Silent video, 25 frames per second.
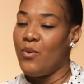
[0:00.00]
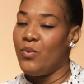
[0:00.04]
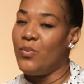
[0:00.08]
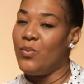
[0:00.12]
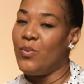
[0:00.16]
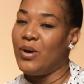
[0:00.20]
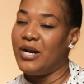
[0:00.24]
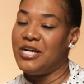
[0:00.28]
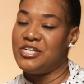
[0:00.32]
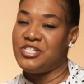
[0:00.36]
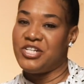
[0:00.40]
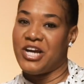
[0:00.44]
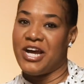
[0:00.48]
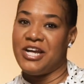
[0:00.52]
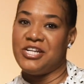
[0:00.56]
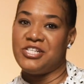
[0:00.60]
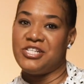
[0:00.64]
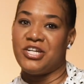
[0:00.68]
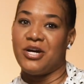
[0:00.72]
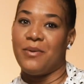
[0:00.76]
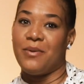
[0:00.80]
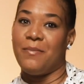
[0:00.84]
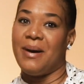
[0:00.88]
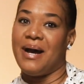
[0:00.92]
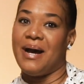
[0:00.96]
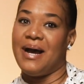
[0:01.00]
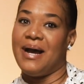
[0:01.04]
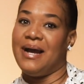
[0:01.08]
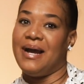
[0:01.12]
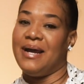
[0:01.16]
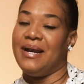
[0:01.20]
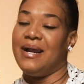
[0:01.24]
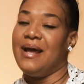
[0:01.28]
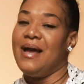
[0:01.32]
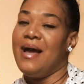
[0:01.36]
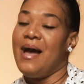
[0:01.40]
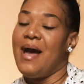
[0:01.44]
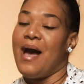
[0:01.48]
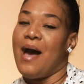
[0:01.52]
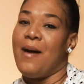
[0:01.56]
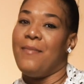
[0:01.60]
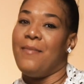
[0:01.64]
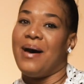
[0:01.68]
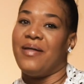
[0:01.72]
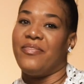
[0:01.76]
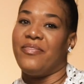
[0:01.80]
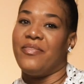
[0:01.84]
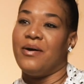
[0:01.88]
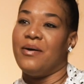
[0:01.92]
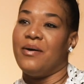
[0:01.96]
We want to change their mind
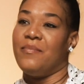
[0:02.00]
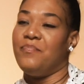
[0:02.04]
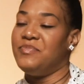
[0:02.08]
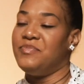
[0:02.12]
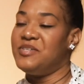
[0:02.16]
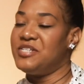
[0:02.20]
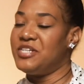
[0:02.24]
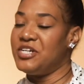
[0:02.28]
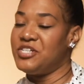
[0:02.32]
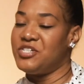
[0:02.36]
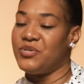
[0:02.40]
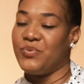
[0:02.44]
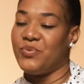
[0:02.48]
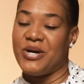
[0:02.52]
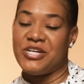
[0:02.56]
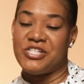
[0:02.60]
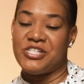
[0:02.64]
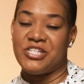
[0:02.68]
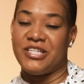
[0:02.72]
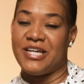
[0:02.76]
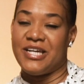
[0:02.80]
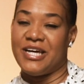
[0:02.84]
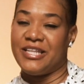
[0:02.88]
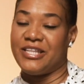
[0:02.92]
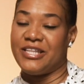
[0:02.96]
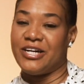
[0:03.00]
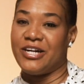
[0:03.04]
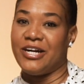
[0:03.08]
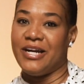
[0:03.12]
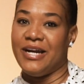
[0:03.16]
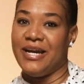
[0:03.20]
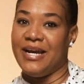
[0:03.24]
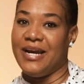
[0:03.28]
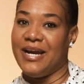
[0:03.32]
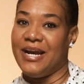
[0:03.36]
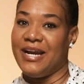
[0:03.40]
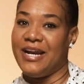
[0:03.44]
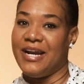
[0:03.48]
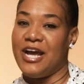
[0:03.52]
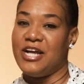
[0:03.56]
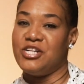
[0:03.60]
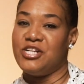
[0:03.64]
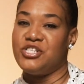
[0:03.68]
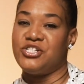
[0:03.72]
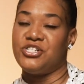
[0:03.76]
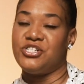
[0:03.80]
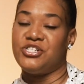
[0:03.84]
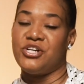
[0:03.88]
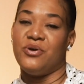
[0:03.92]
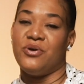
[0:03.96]
about the situation that they're in
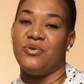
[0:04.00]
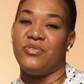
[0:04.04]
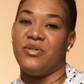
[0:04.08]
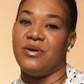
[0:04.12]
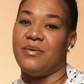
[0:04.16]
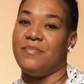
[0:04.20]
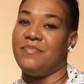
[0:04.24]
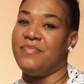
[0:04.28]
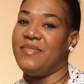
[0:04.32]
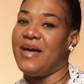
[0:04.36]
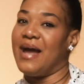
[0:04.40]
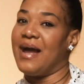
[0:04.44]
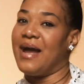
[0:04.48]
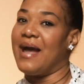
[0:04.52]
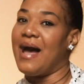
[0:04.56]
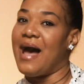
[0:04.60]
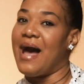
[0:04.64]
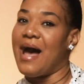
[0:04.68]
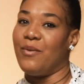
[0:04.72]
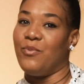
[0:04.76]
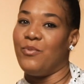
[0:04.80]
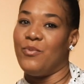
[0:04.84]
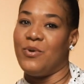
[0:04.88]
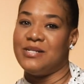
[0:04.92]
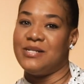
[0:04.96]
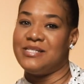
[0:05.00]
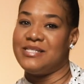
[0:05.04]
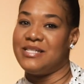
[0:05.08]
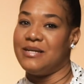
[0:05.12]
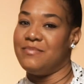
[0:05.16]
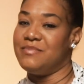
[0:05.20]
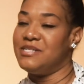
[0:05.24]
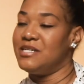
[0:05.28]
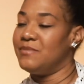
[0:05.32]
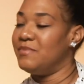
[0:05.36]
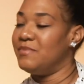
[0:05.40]
and show them that God wants them